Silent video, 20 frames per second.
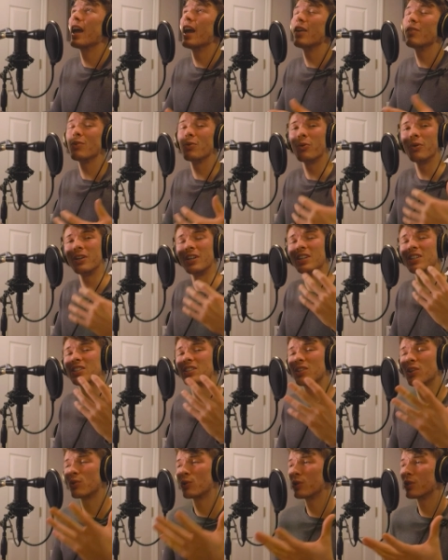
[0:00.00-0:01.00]
AV1 is
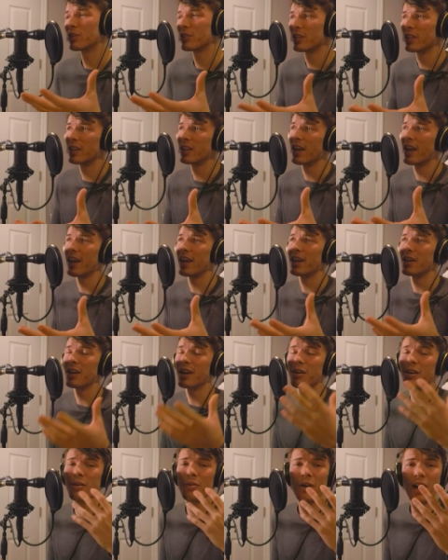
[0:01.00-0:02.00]
clearly a
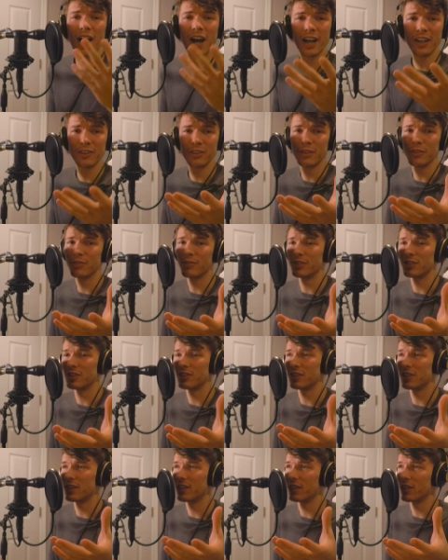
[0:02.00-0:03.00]
higher
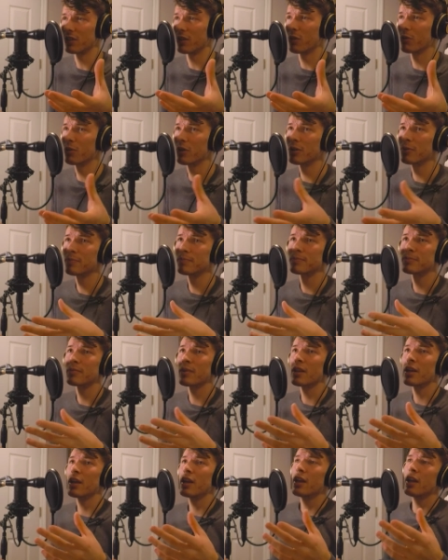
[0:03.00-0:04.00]
efficiency encoder.
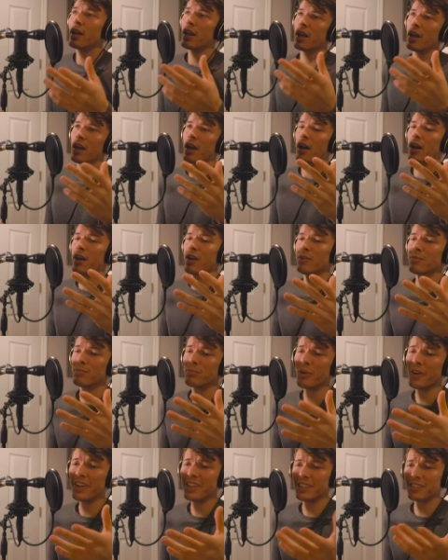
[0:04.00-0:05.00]
Um,
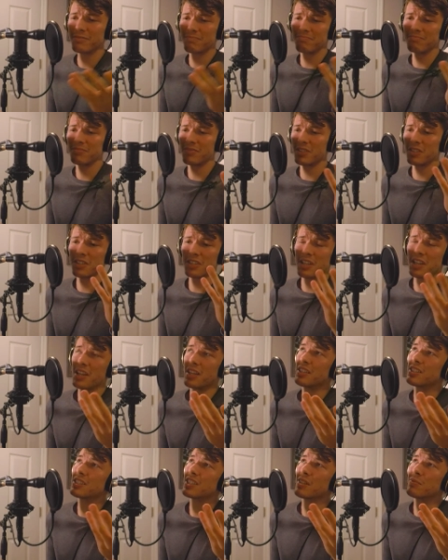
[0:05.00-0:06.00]
but
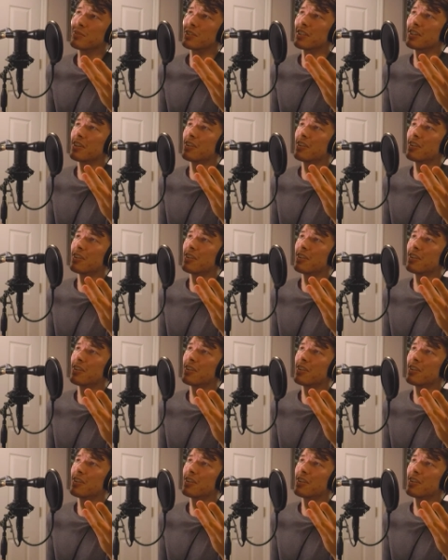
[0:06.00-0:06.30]
some are going